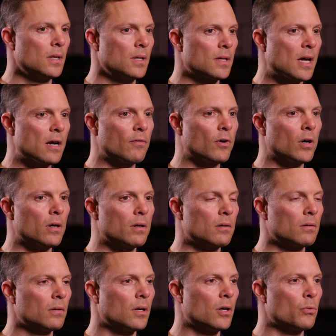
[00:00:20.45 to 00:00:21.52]
kind of our
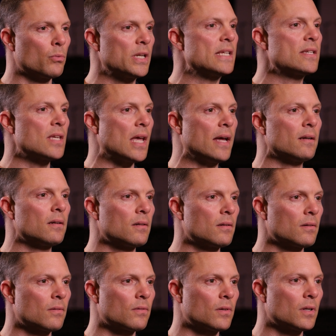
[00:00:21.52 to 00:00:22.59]
reset,
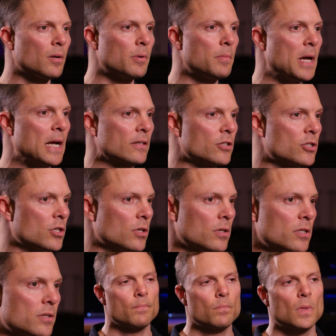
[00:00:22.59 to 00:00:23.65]
coming back to
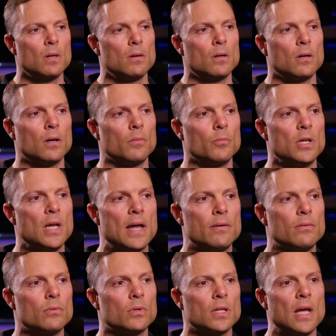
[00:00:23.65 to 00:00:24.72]
church. We
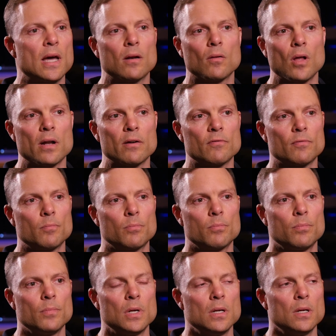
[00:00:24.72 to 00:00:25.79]
hadn't really had a lot of
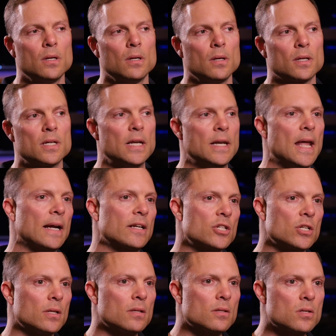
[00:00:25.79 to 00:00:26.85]

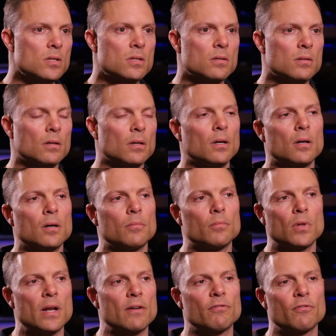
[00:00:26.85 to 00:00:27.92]
connections, a
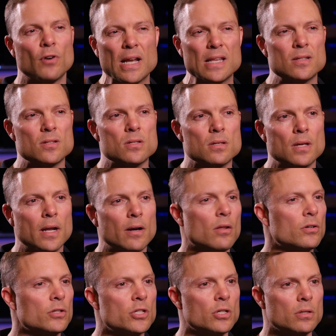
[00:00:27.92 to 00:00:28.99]
lot of friends at
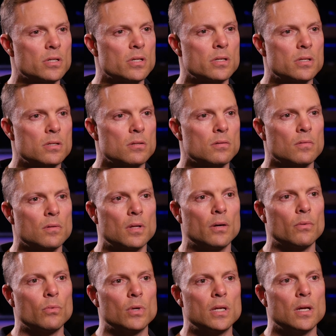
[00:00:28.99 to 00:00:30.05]
other churches
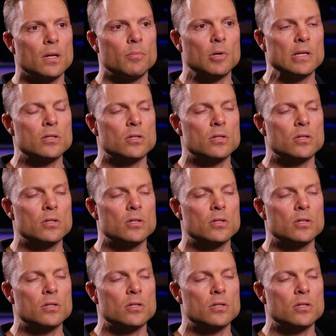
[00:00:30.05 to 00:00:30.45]
that we had been